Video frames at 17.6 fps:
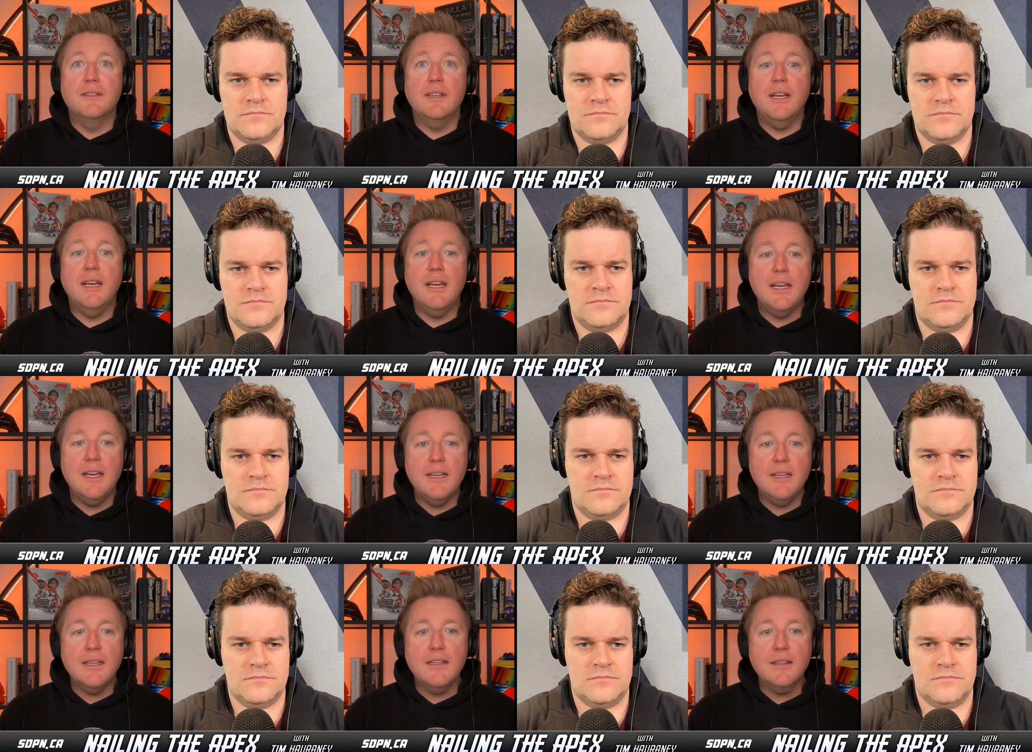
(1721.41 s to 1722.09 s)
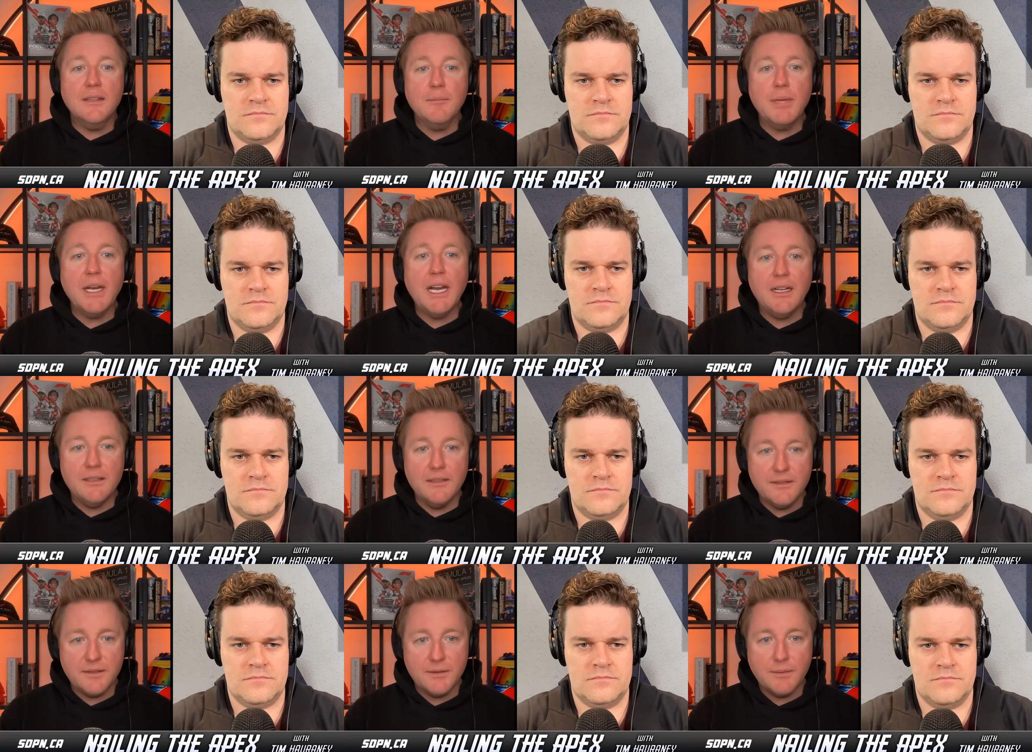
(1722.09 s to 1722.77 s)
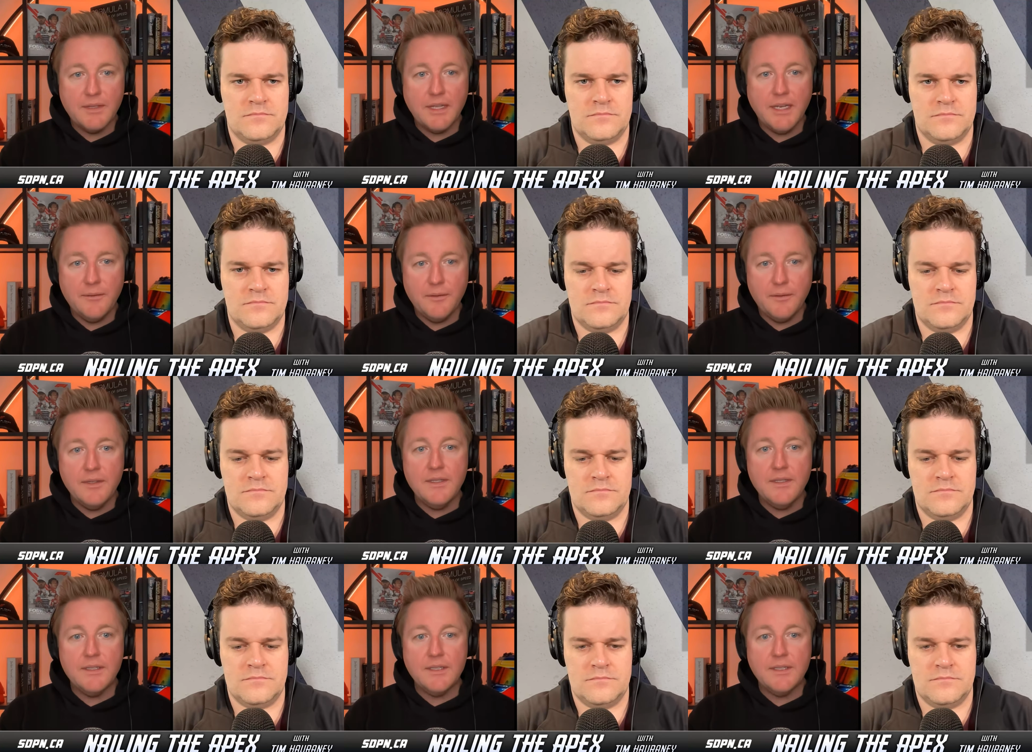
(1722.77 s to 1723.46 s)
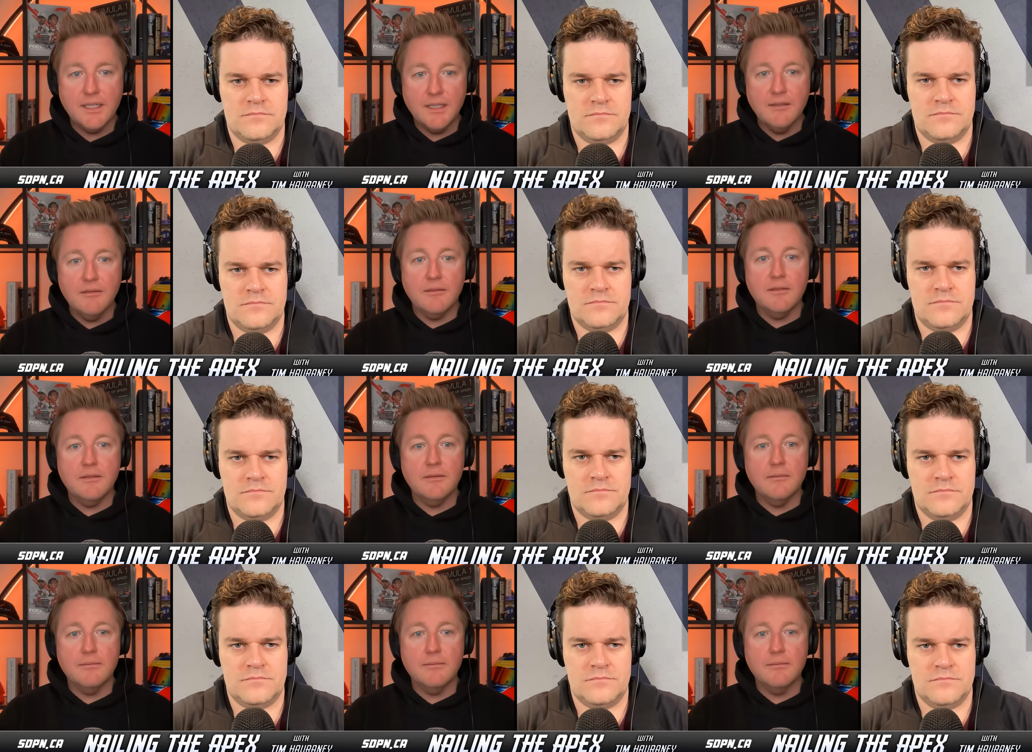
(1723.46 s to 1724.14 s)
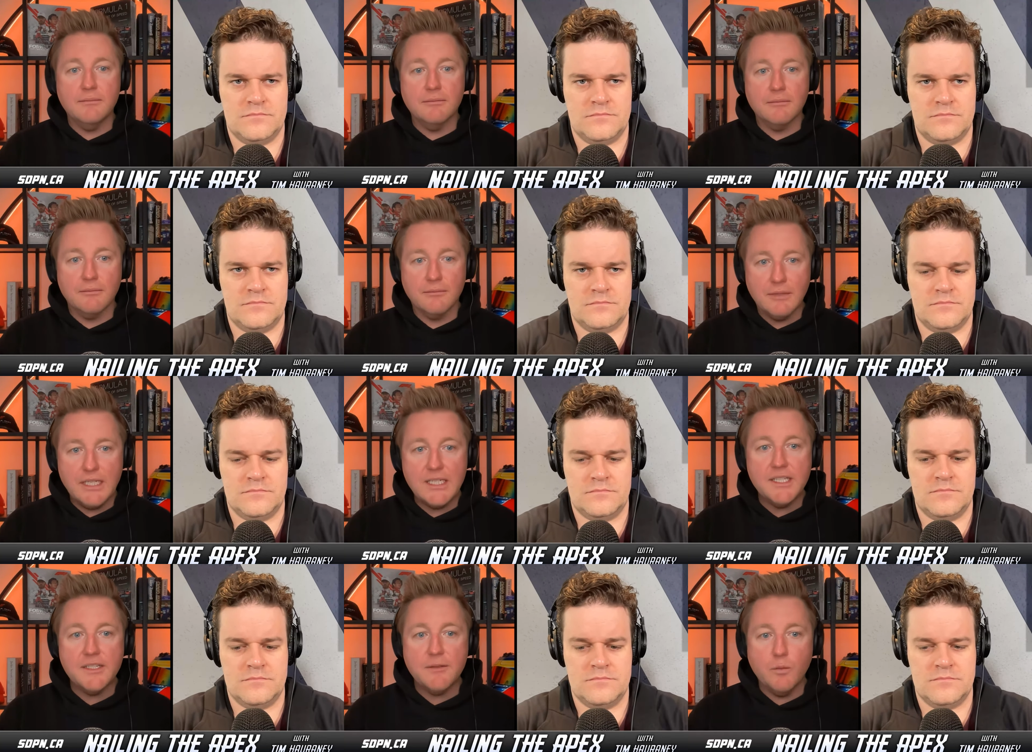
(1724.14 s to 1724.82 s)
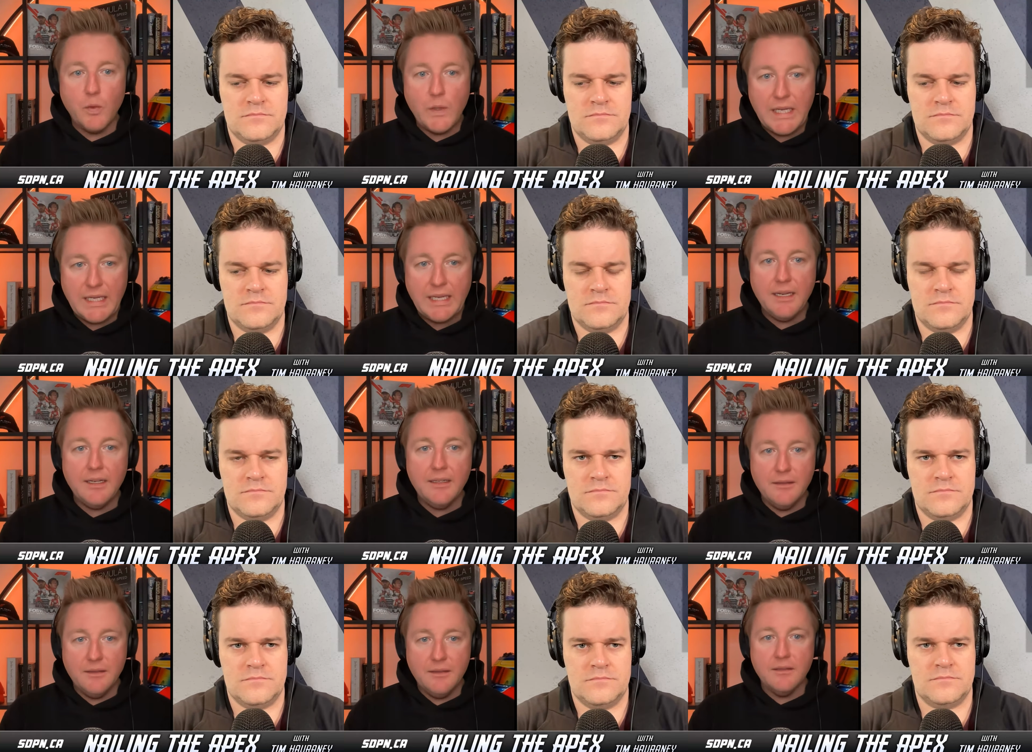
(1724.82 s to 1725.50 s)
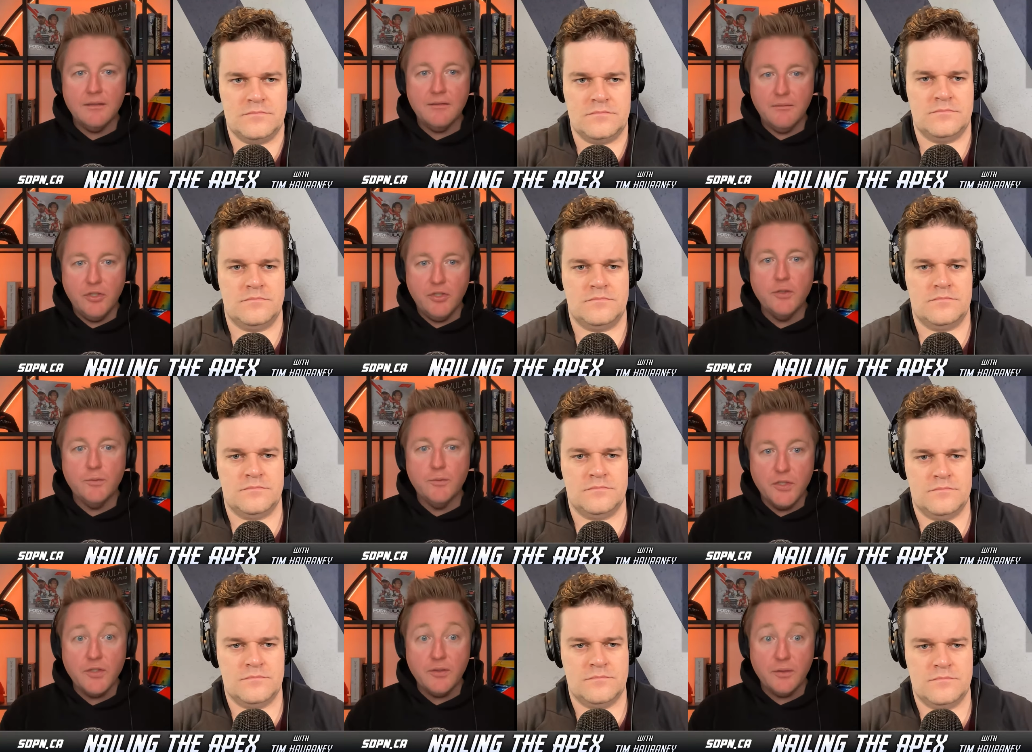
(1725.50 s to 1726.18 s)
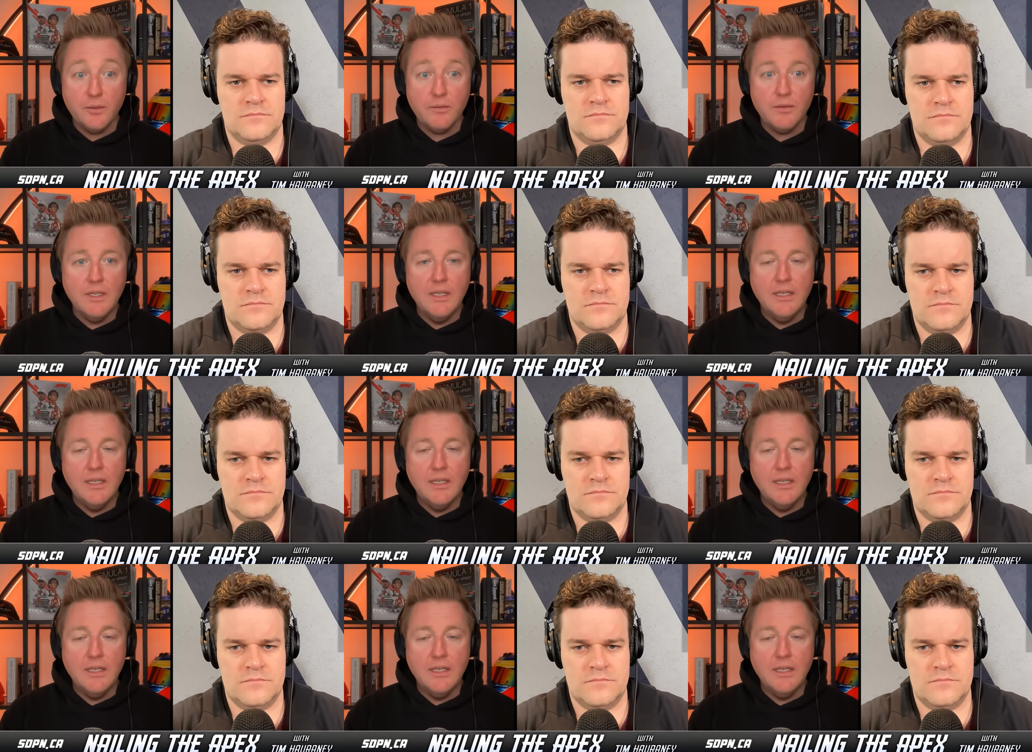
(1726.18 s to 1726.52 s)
Speaker 1: hang in the balance with every single race weekend you, you do.